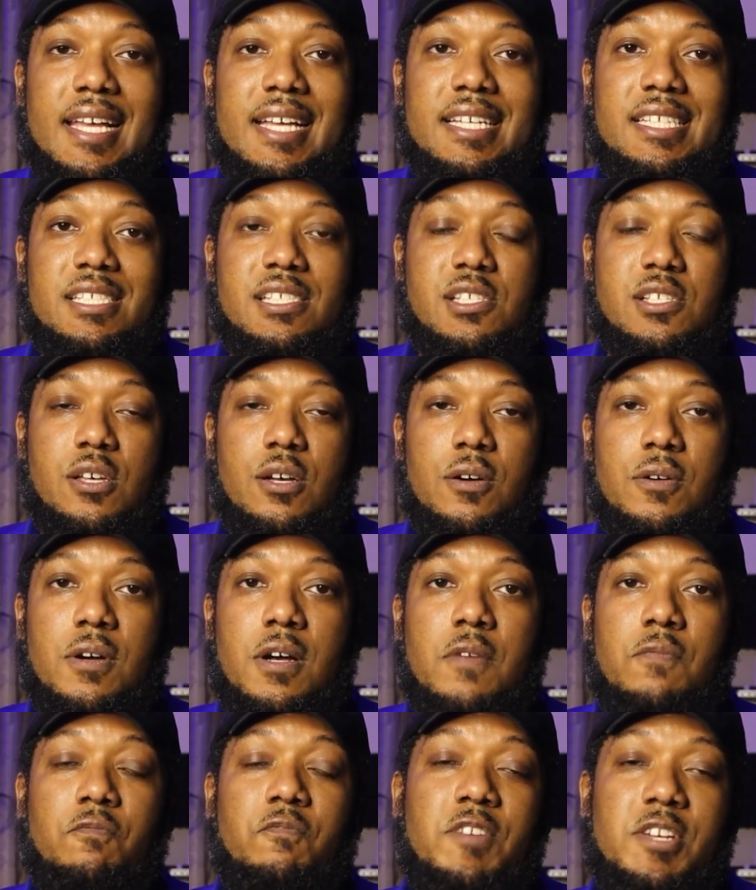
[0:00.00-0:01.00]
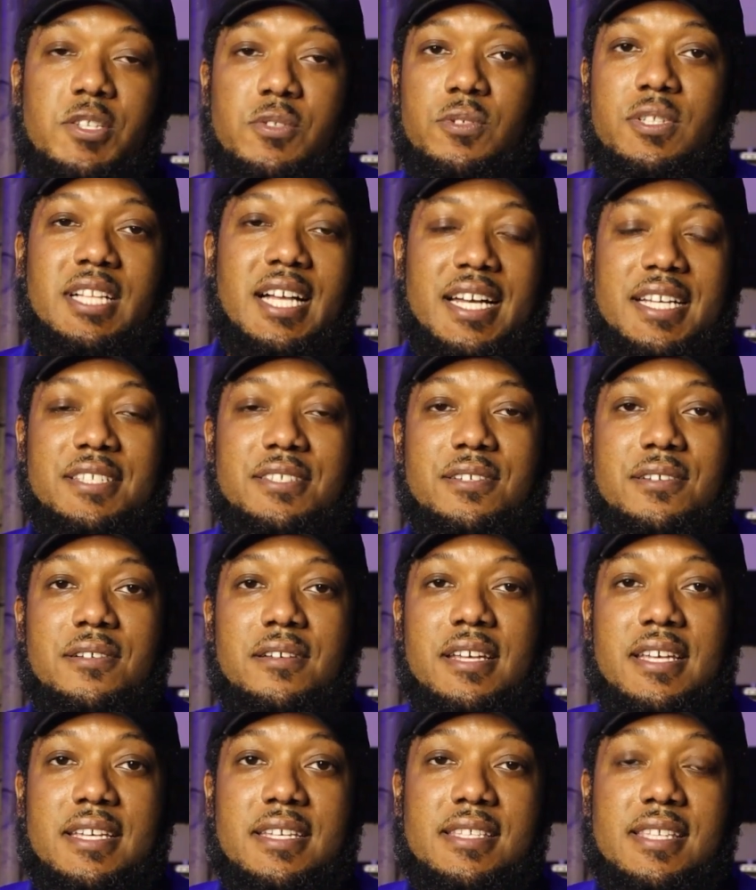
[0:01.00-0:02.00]
And so
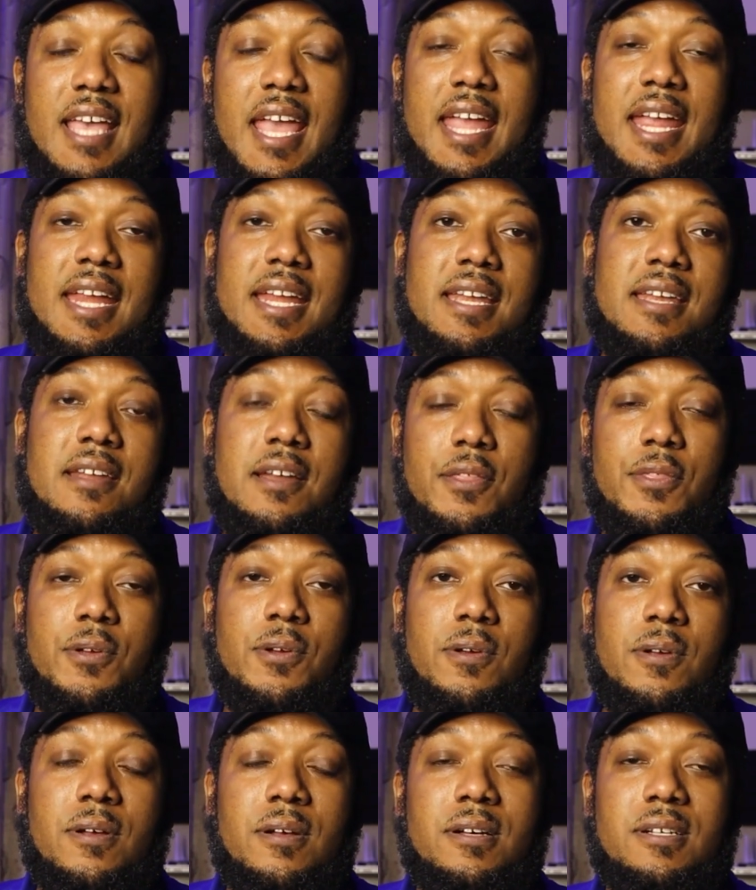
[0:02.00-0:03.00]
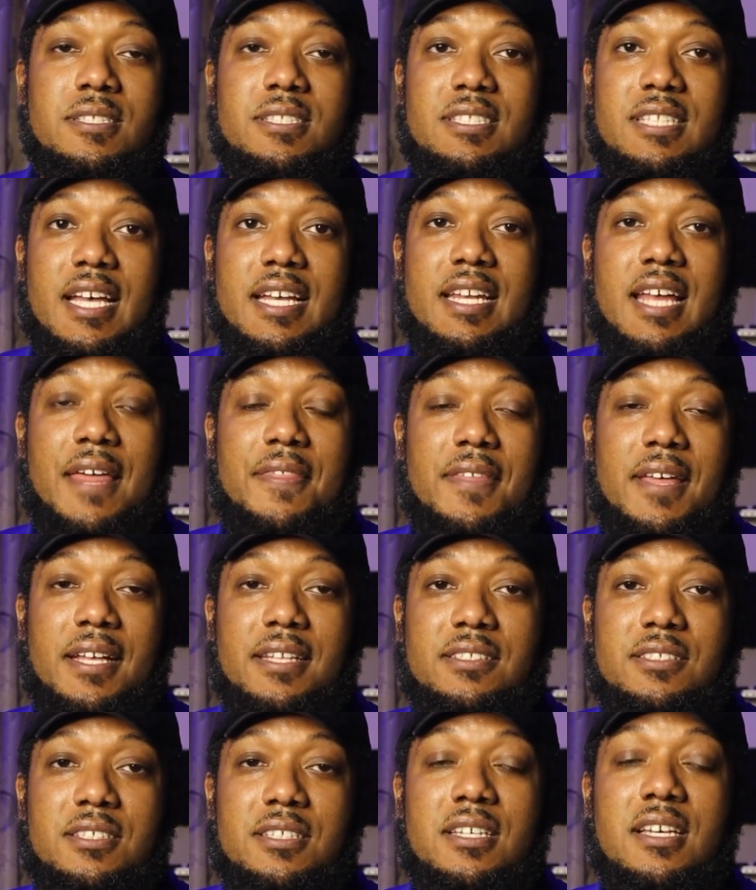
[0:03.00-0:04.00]
visualizer is another set. I
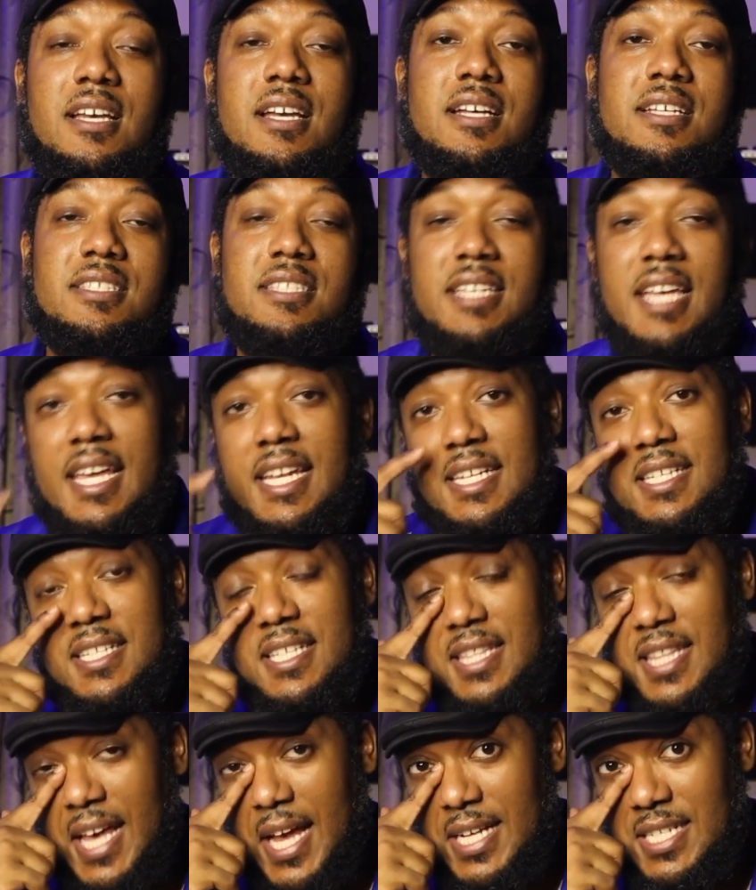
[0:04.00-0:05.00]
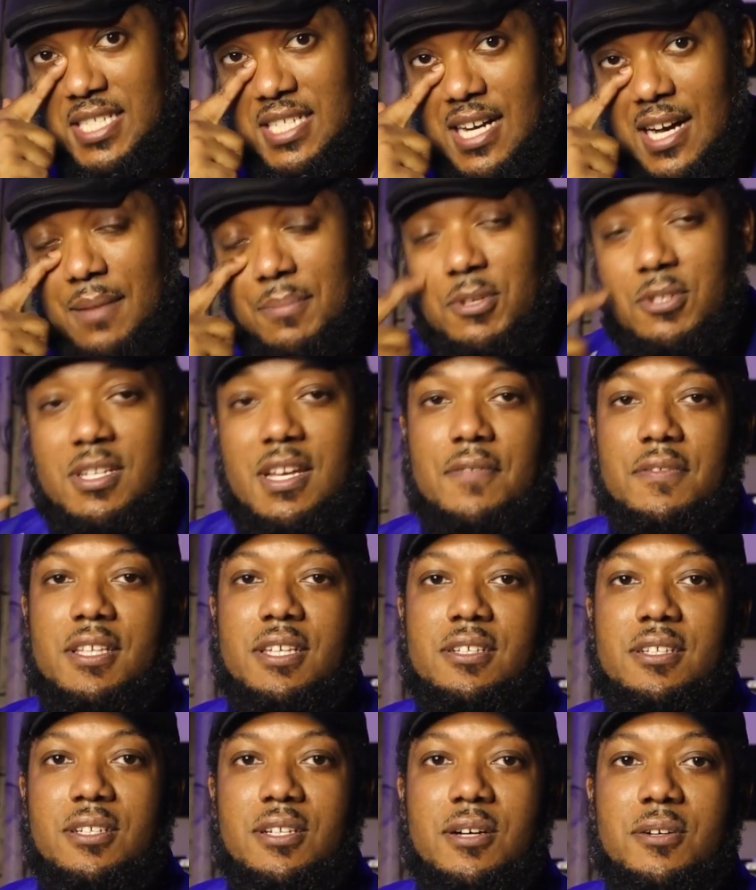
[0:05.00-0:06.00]
think to get into that job, you're
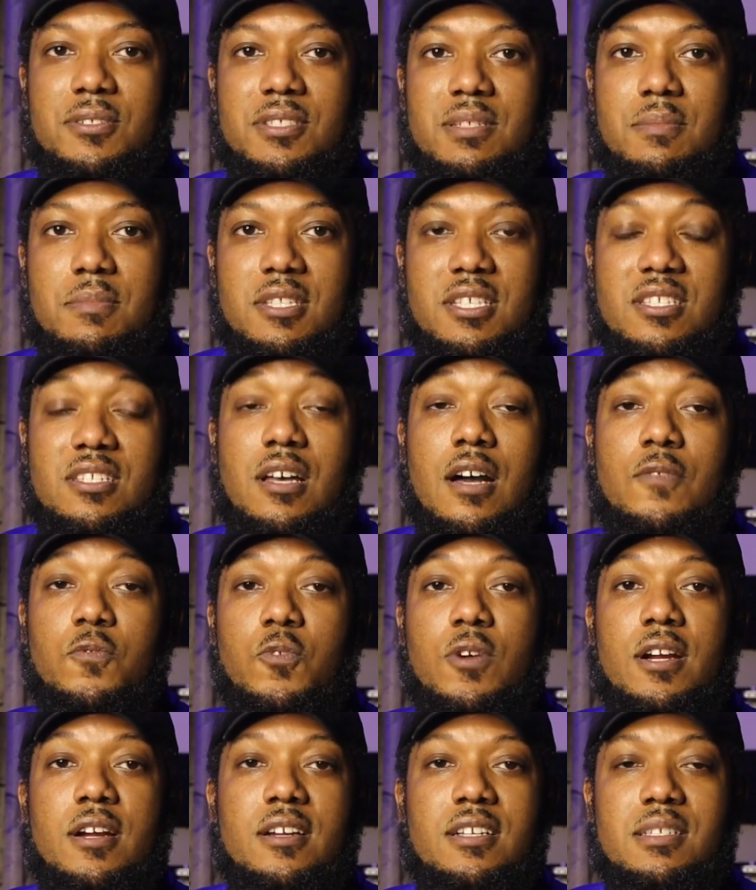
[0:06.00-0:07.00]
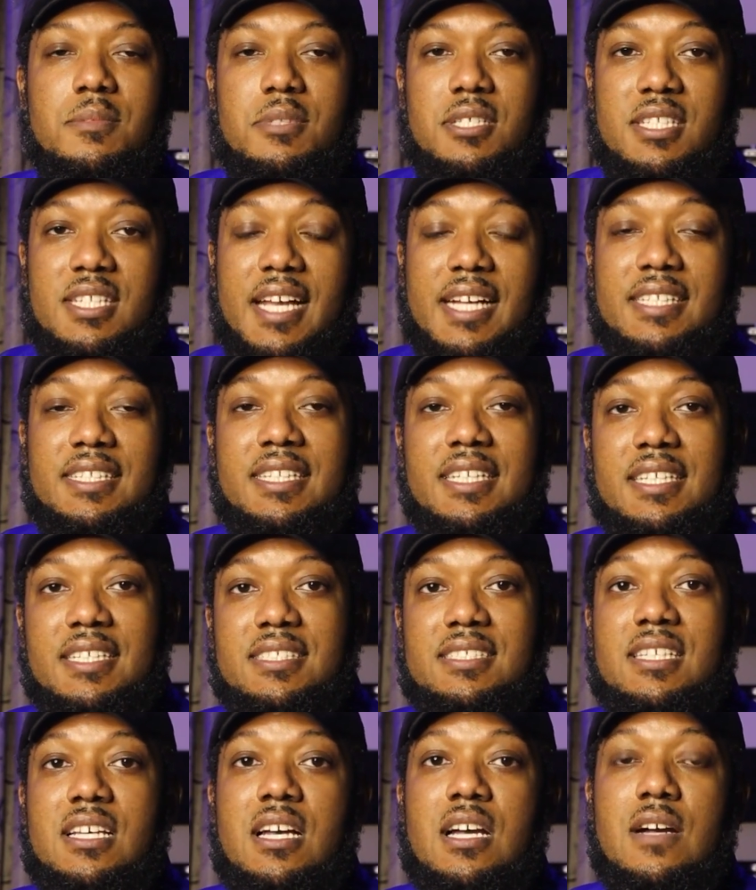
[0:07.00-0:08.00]
definitely going to know some of the software, some of the
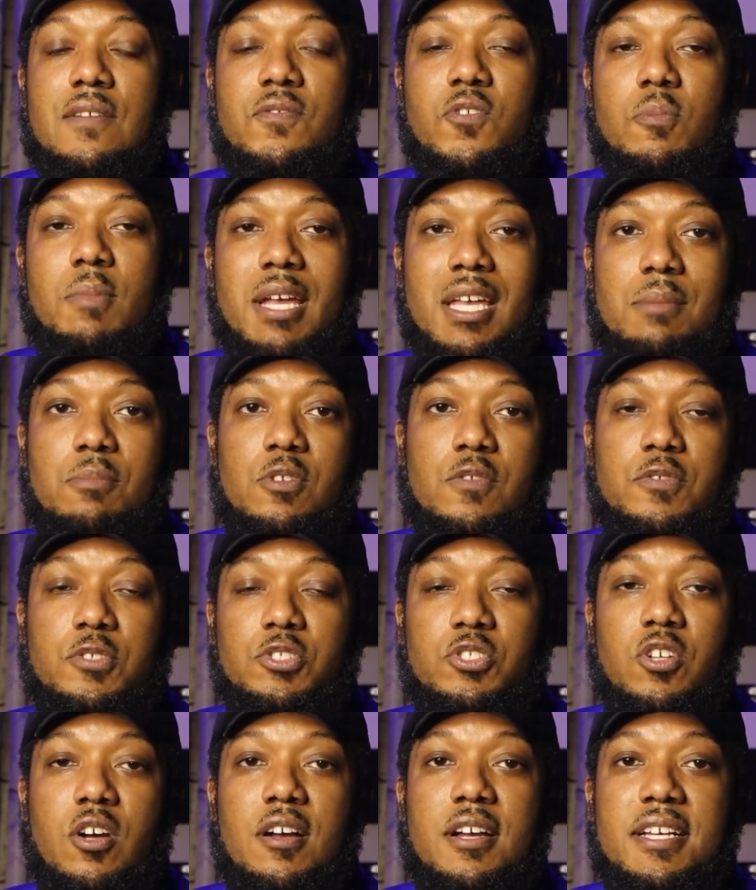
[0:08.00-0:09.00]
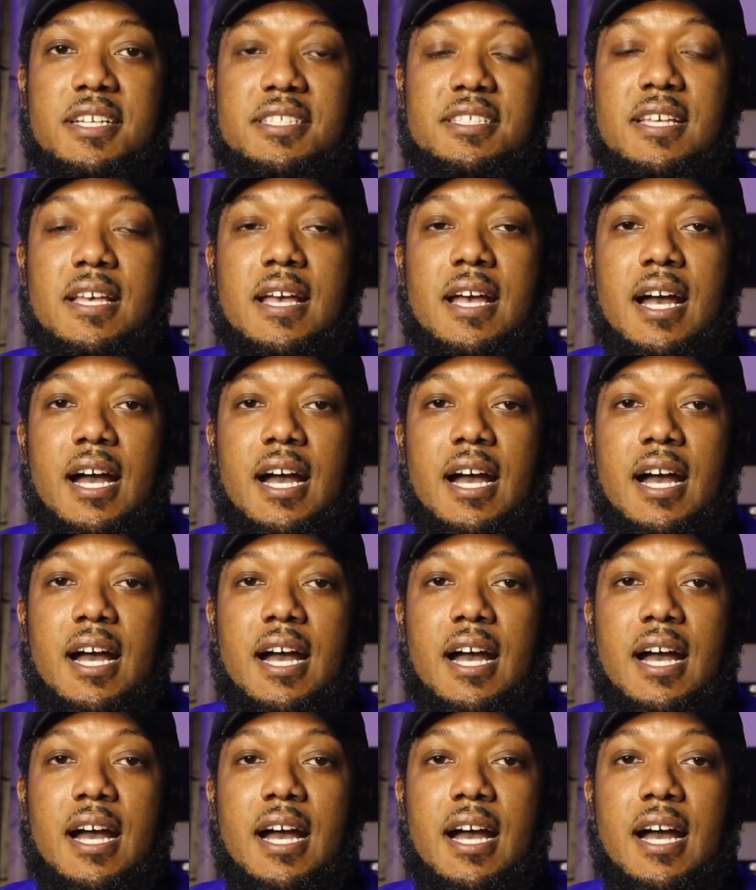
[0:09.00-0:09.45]
techniques for making beautiful drawings.